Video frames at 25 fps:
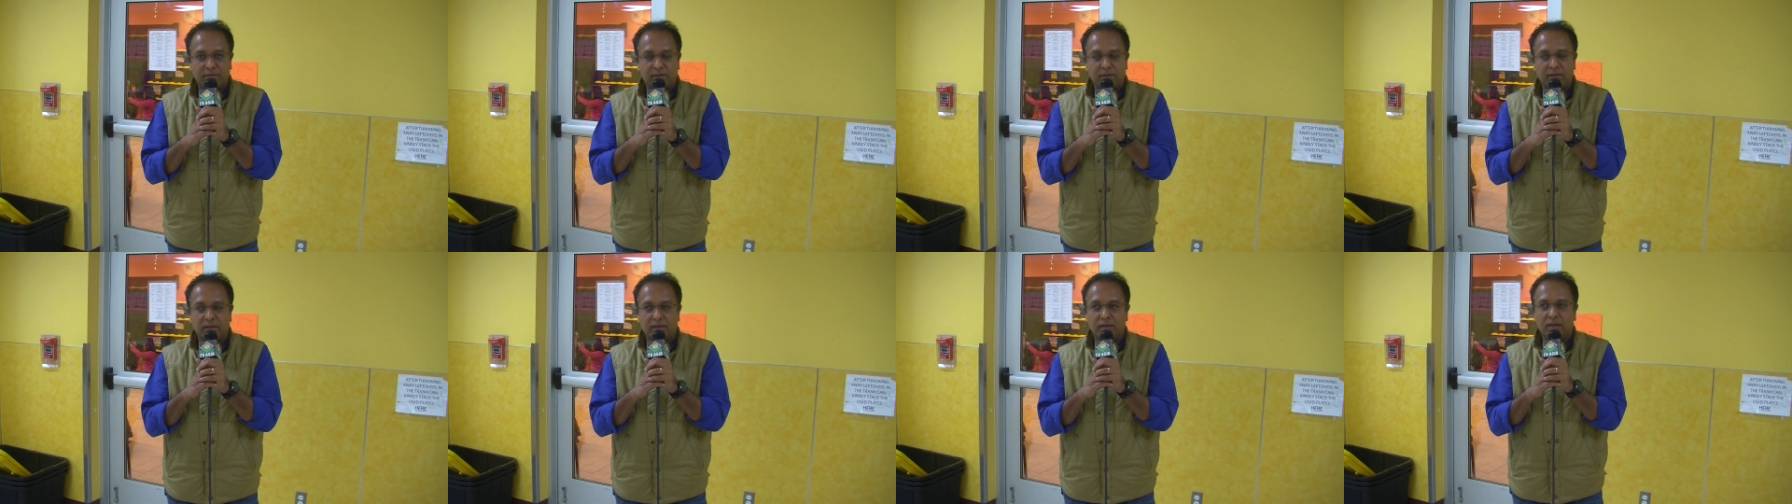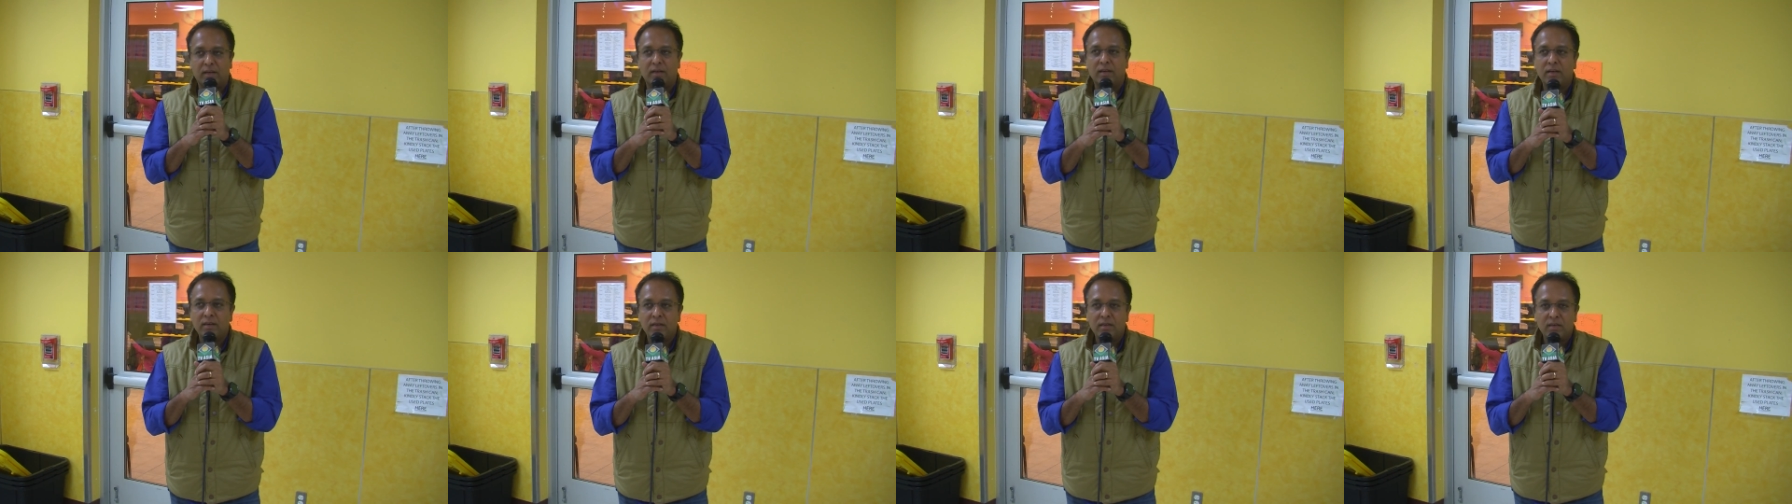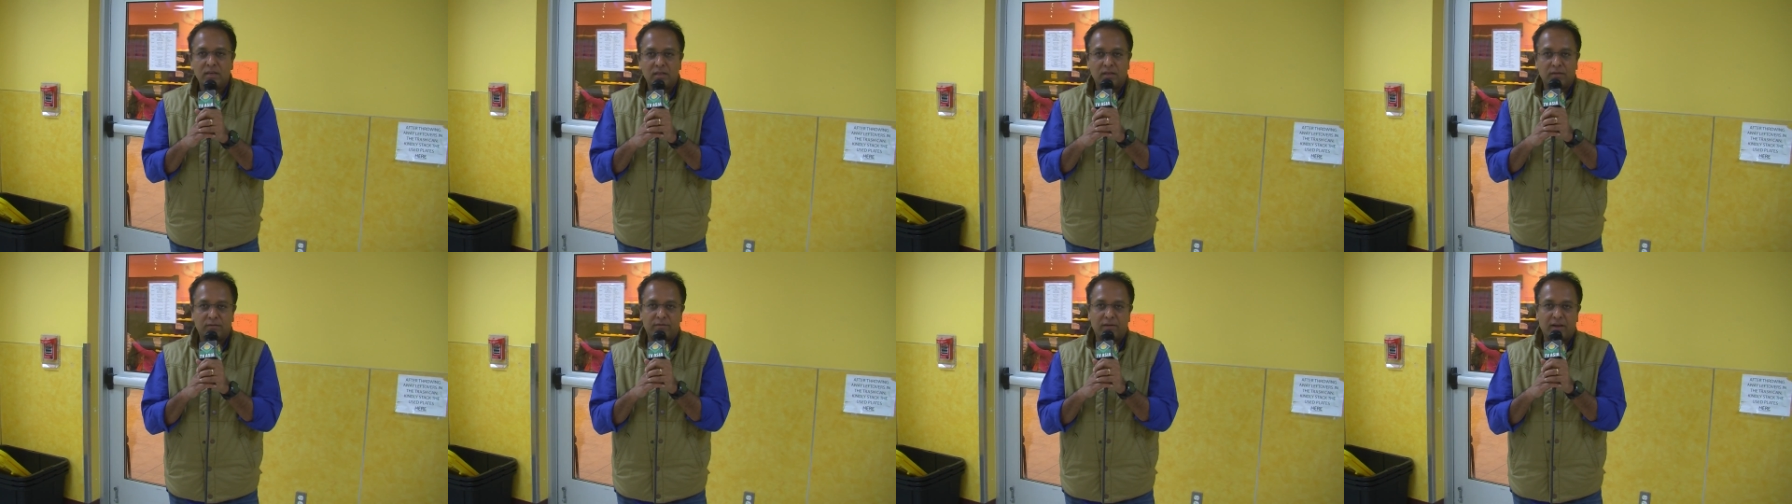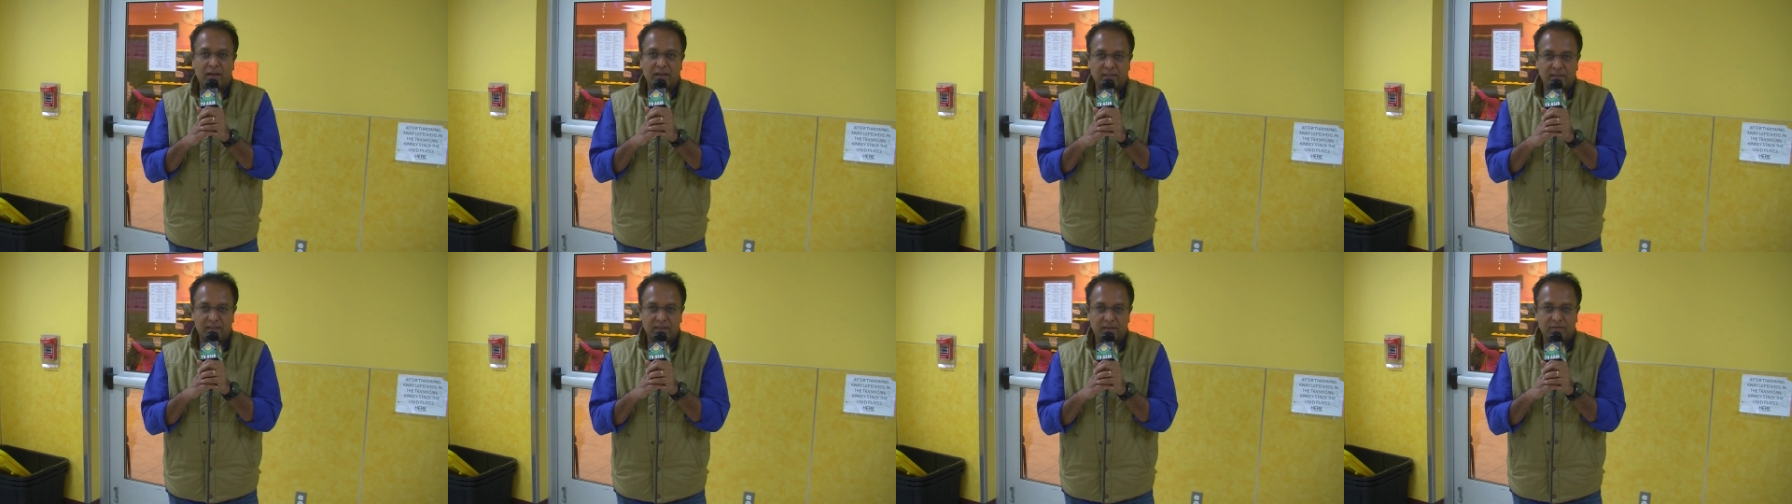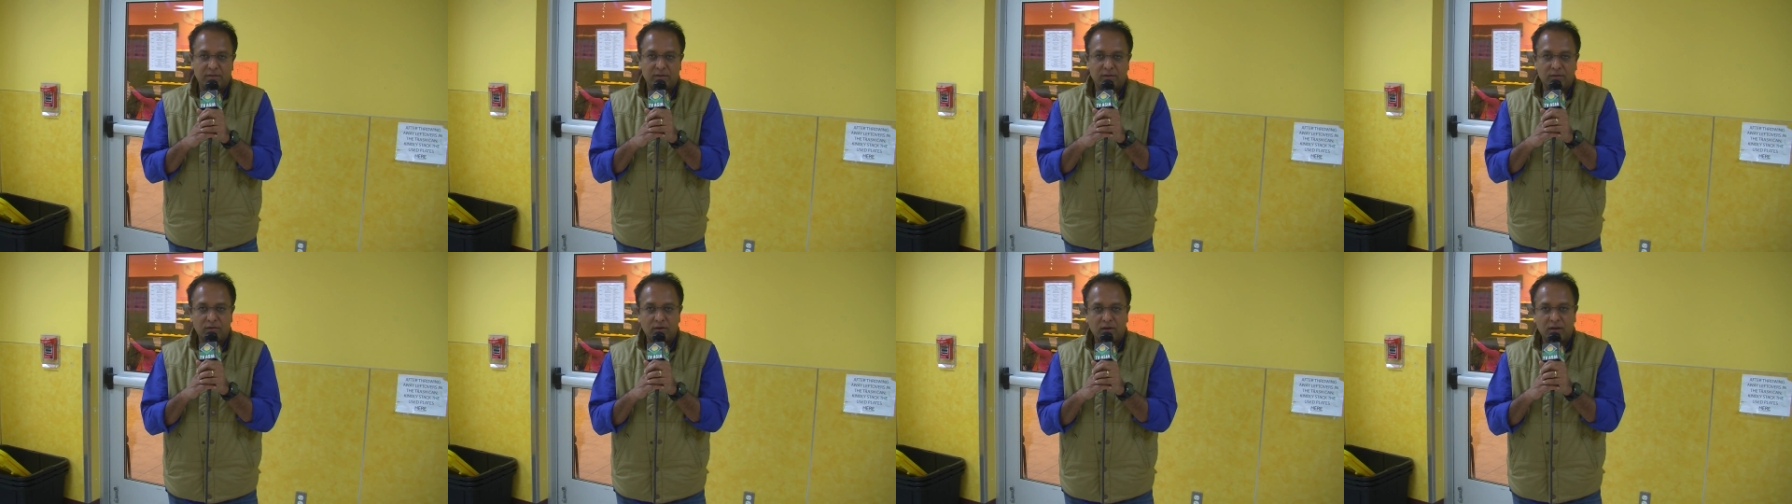And the fact that
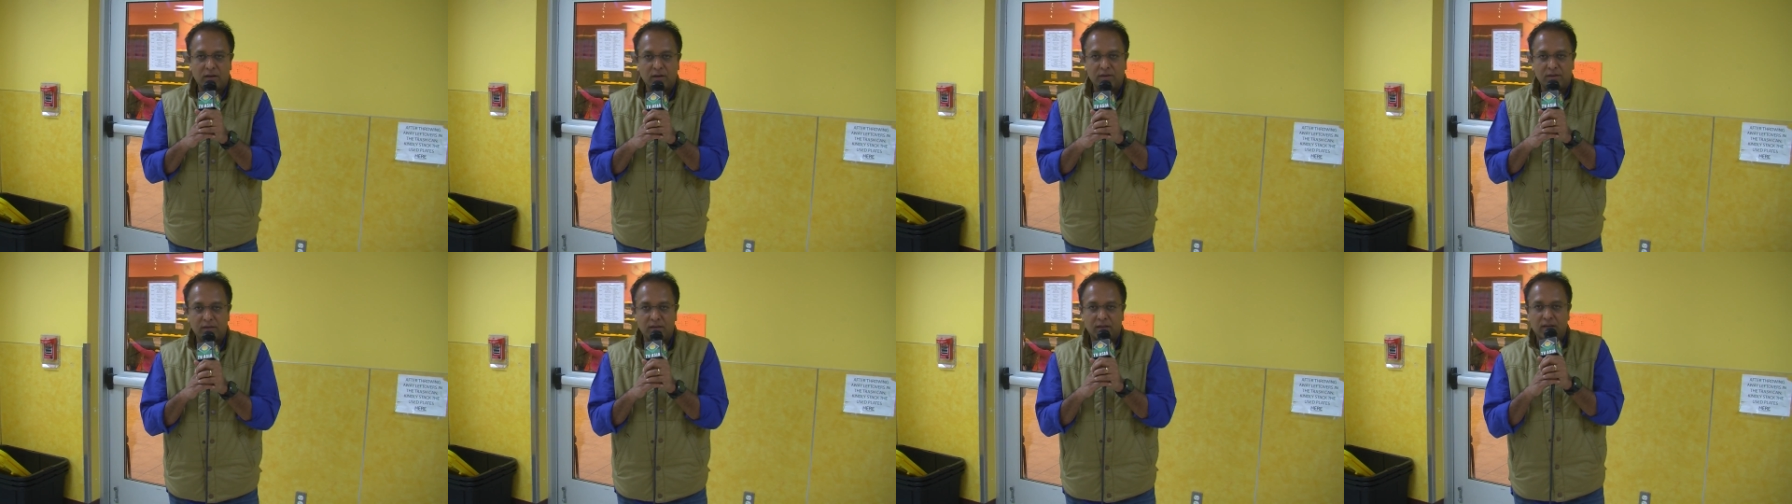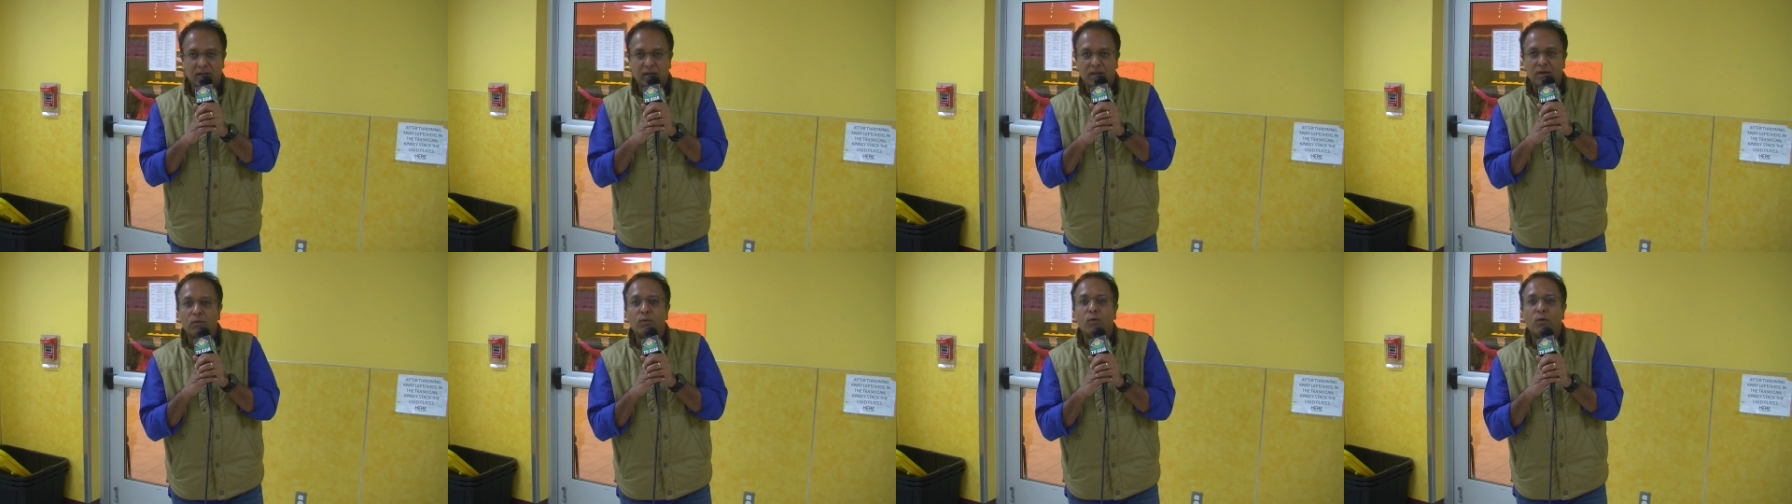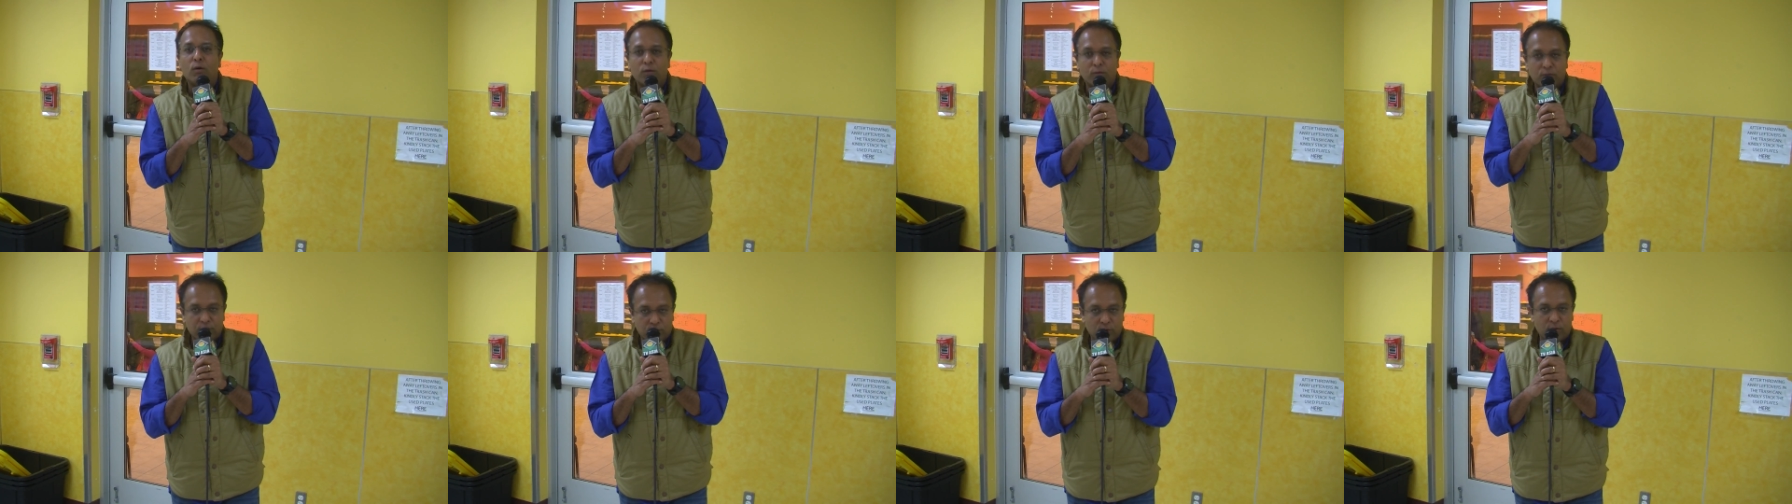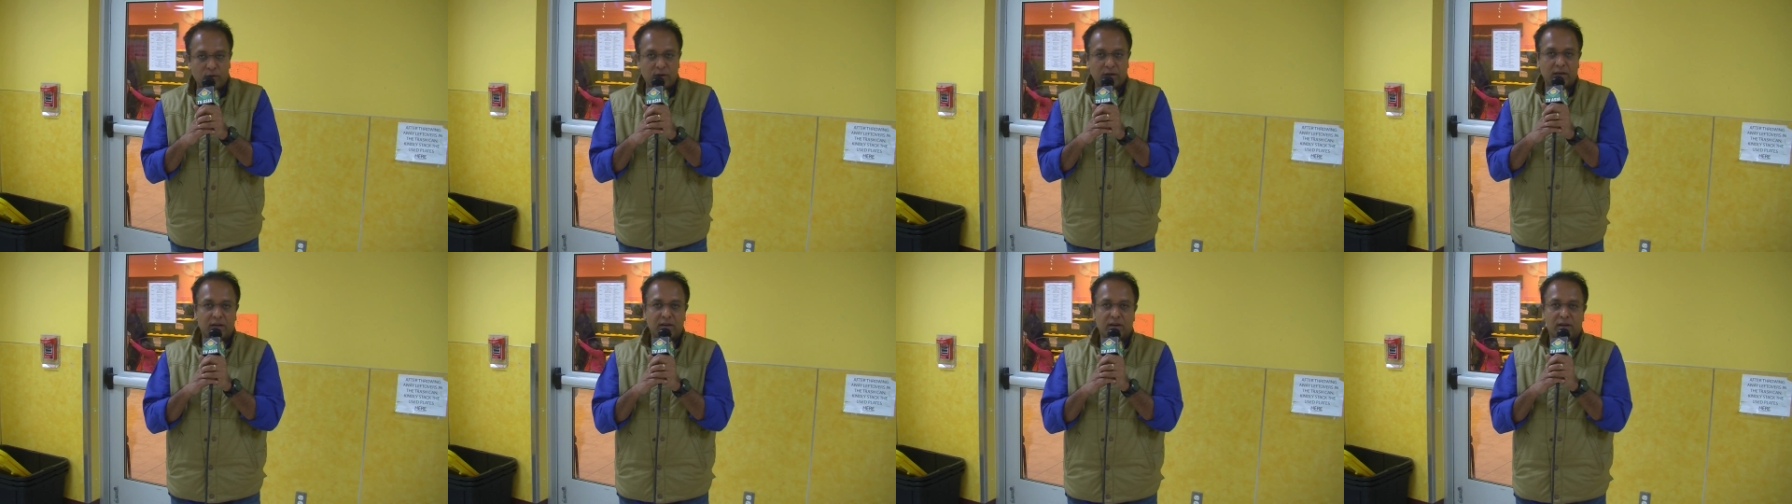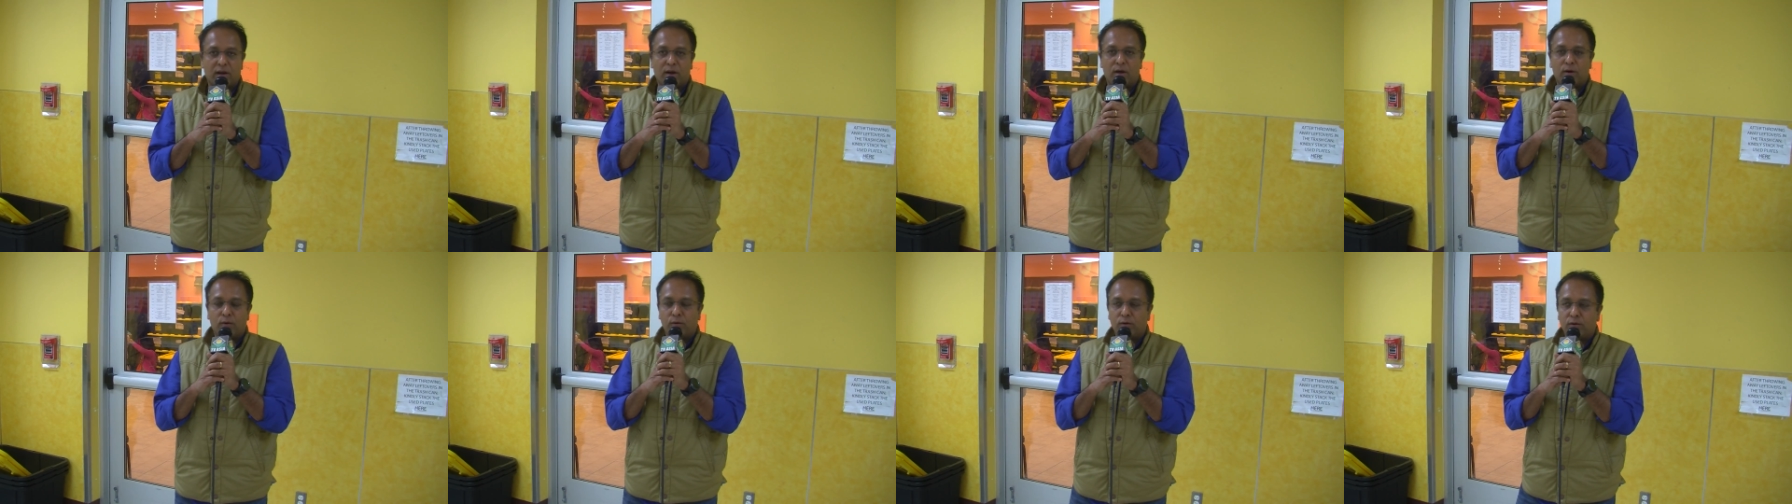we have got overflowing
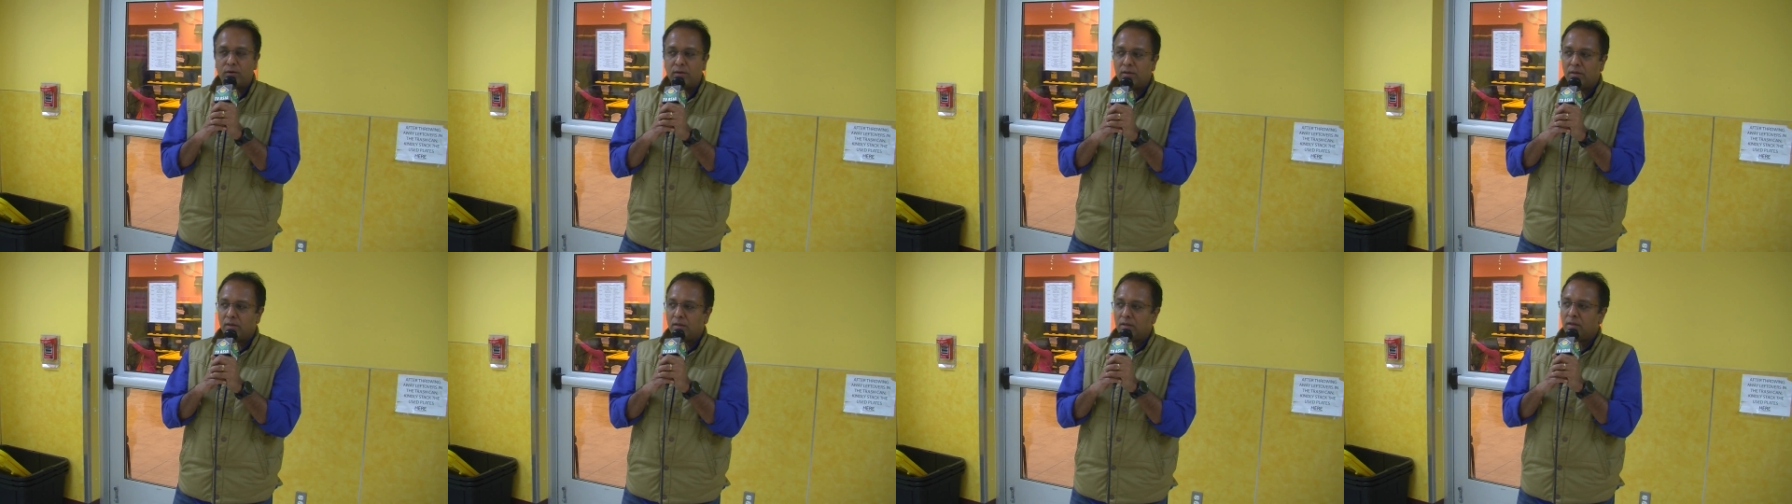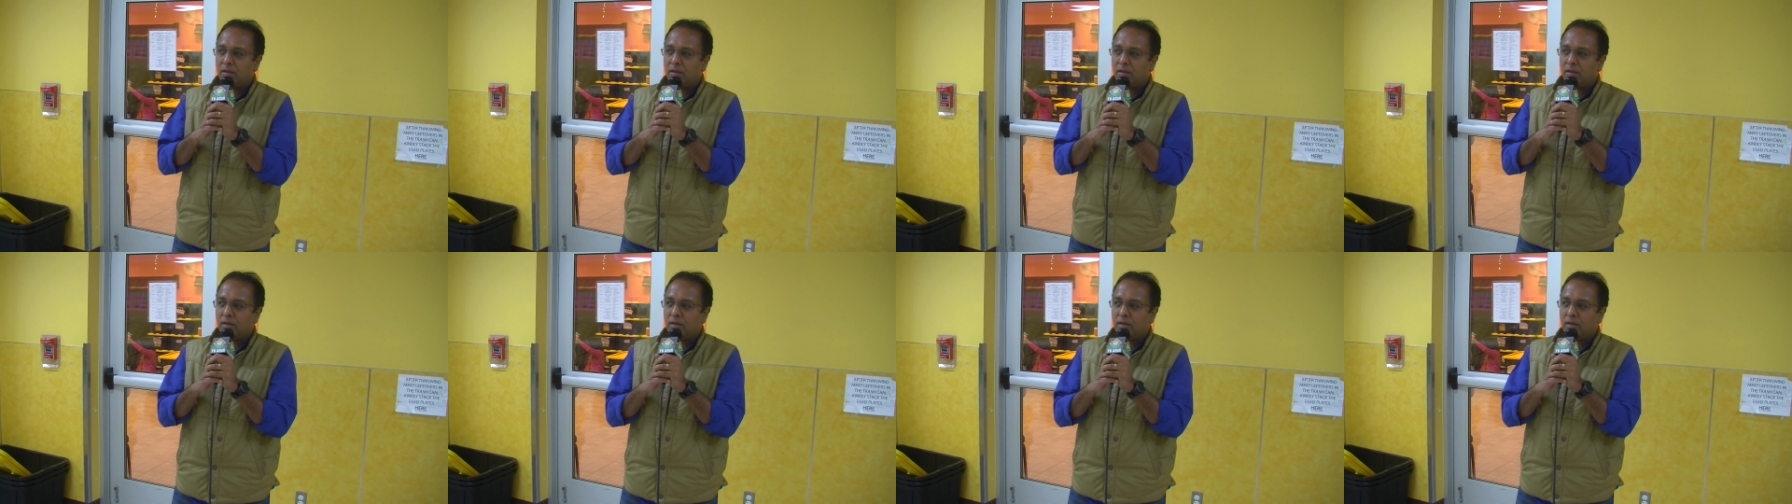crowd,